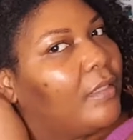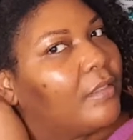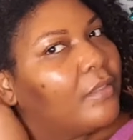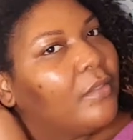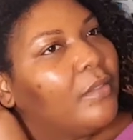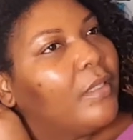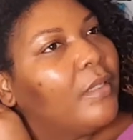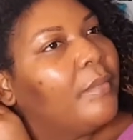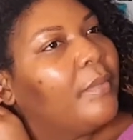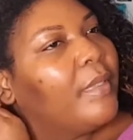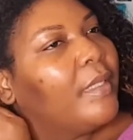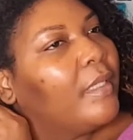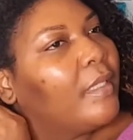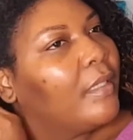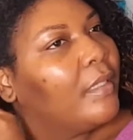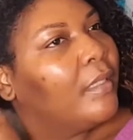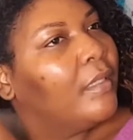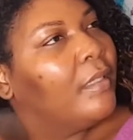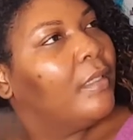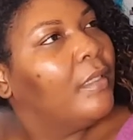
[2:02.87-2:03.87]
it's going to be.
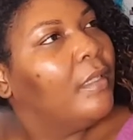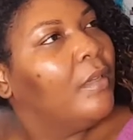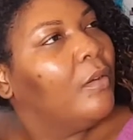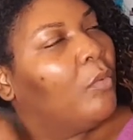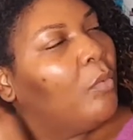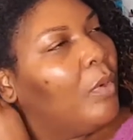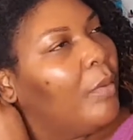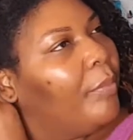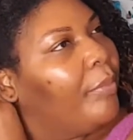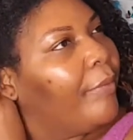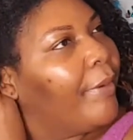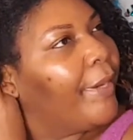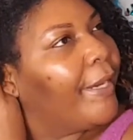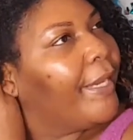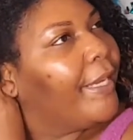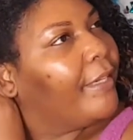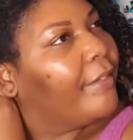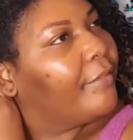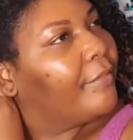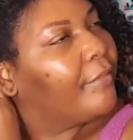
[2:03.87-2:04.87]
What
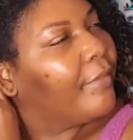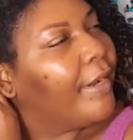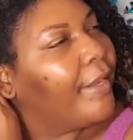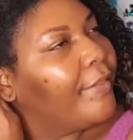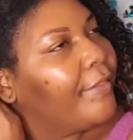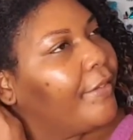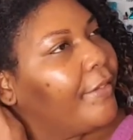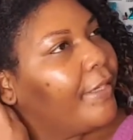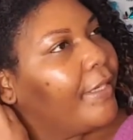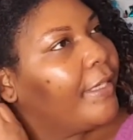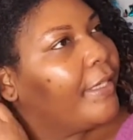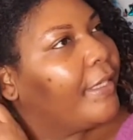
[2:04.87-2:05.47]
brand, rather.